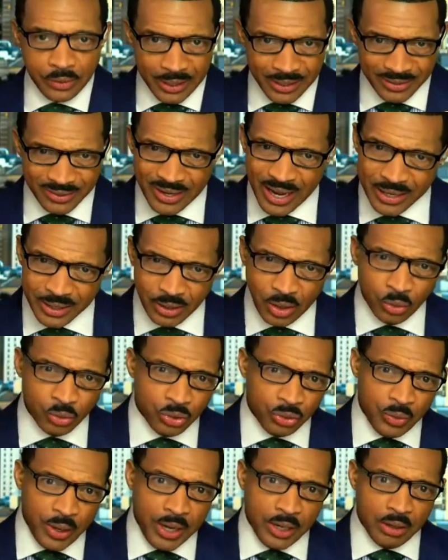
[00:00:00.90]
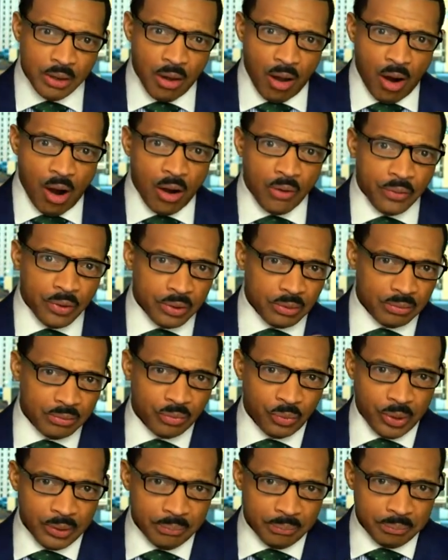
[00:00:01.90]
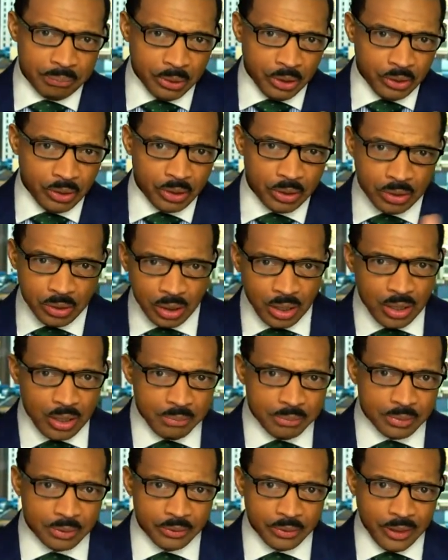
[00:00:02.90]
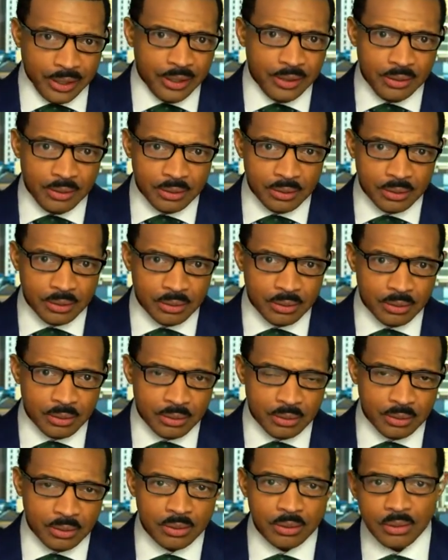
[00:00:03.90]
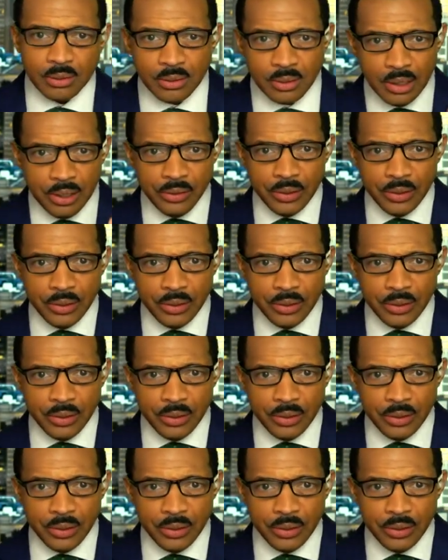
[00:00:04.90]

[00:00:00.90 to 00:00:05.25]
decide to go to a Harvard, book club thing? Here it